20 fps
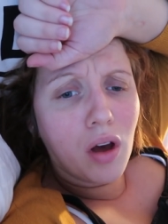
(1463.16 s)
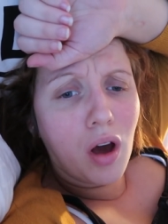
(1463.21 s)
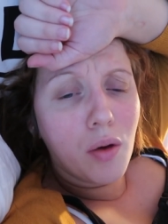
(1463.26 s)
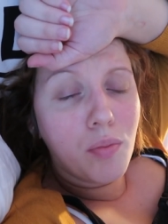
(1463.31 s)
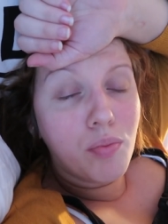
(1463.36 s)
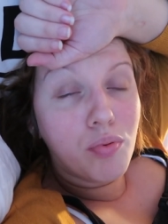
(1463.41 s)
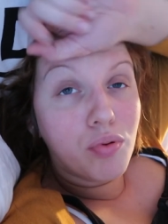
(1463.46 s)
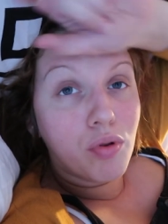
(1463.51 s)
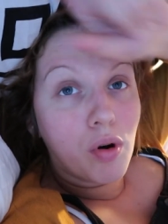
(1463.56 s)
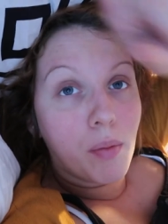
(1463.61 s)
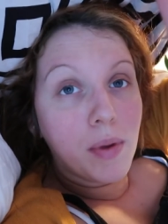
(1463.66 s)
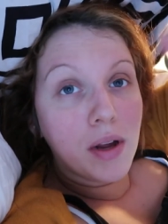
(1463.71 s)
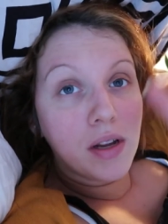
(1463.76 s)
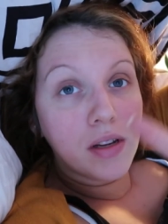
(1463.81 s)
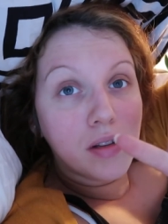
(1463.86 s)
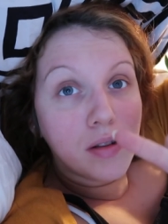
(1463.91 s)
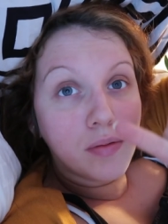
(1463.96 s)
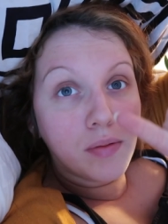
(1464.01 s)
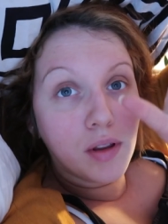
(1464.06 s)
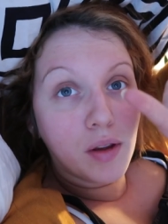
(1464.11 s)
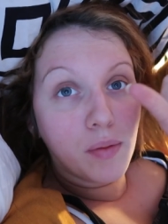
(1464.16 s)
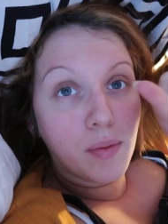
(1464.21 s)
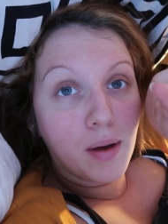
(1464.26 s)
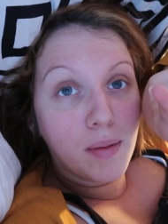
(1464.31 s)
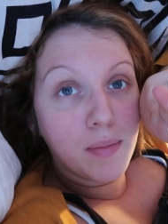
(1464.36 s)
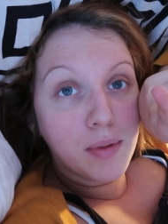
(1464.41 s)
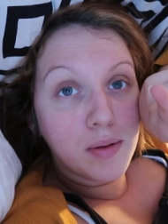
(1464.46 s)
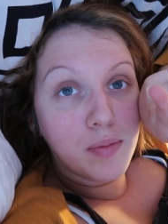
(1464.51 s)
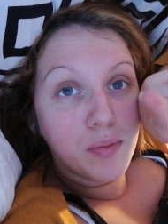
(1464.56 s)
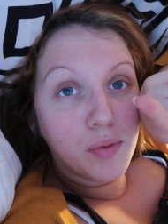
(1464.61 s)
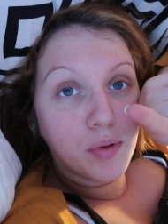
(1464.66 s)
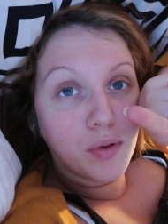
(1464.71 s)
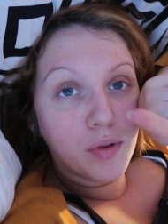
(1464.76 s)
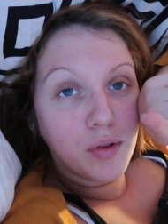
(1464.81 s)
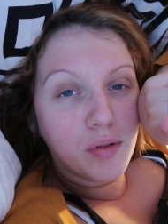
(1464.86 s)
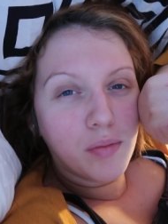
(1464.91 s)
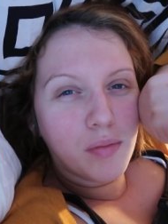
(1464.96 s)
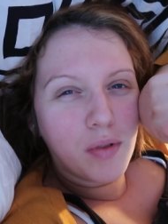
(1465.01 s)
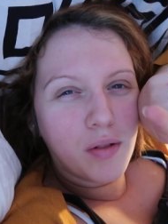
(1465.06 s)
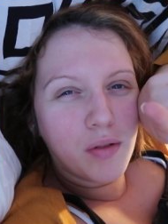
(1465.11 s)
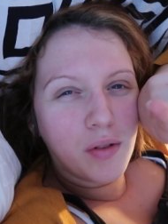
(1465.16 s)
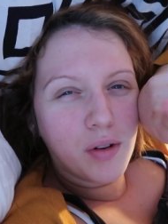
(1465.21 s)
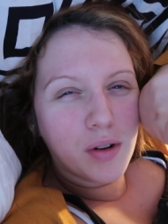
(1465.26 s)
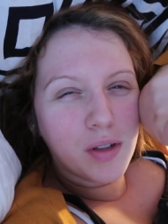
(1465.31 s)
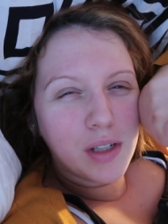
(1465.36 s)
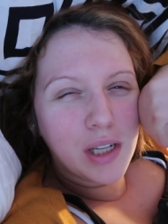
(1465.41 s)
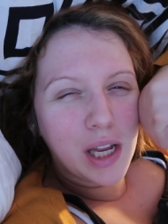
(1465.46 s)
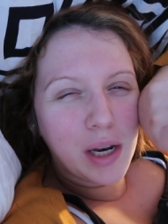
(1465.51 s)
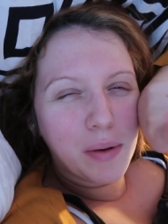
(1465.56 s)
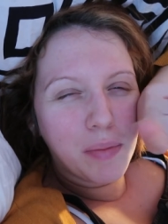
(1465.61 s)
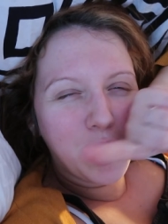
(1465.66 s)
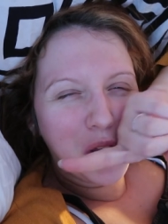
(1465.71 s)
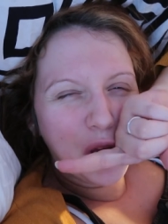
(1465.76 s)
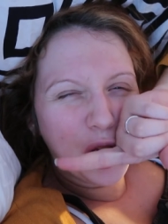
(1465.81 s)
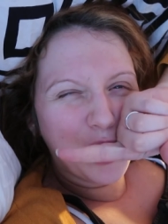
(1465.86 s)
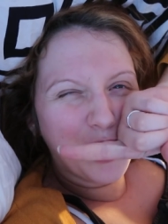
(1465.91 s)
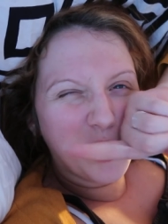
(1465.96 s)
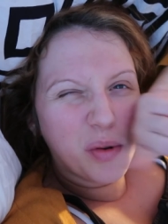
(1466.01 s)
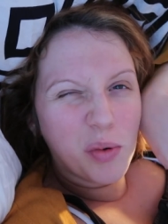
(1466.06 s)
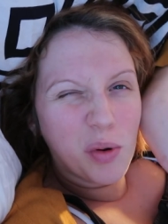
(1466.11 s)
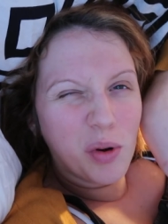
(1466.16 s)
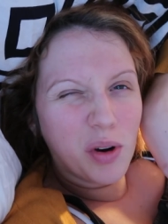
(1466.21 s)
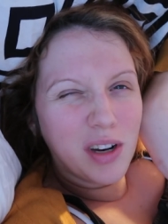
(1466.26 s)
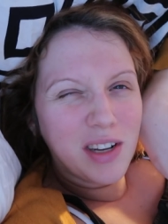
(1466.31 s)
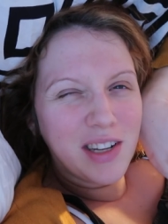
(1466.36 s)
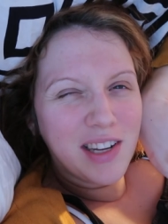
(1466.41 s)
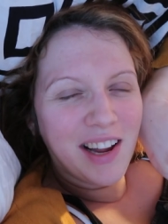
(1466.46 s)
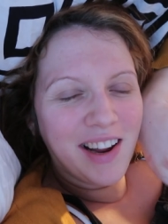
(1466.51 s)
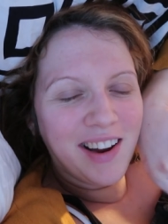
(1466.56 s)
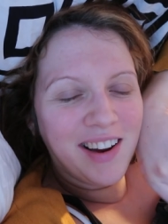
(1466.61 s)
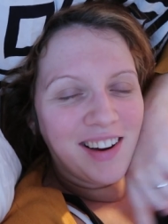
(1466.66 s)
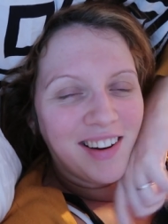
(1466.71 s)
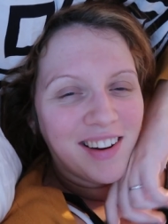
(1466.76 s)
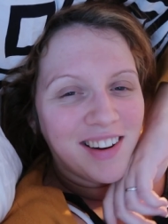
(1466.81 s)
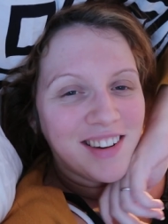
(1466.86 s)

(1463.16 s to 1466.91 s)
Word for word: I promise when the baby's born, my vlogs are going to be good quality.